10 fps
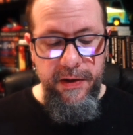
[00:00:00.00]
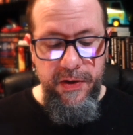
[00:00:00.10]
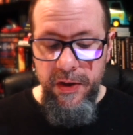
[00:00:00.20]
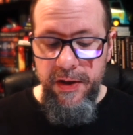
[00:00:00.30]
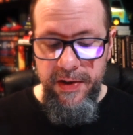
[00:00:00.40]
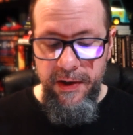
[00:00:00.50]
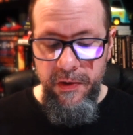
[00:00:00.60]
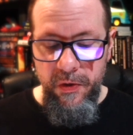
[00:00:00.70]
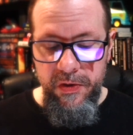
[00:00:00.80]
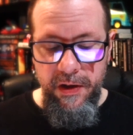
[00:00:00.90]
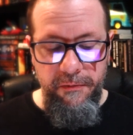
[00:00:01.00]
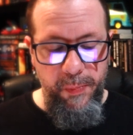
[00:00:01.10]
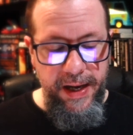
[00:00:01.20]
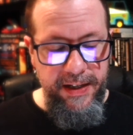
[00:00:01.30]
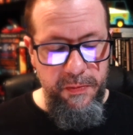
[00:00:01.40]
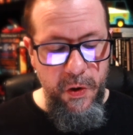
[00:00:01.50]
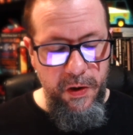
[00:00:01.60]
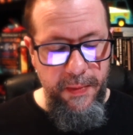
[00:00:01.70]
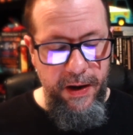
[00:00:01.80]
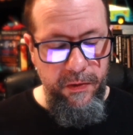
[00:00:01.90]
to the tunnels of Black
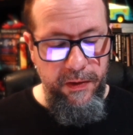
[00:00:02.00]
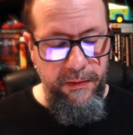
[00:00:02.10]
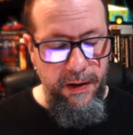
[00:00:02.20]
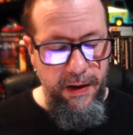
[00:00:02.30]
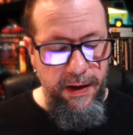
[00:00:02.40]
Smoke Mountain,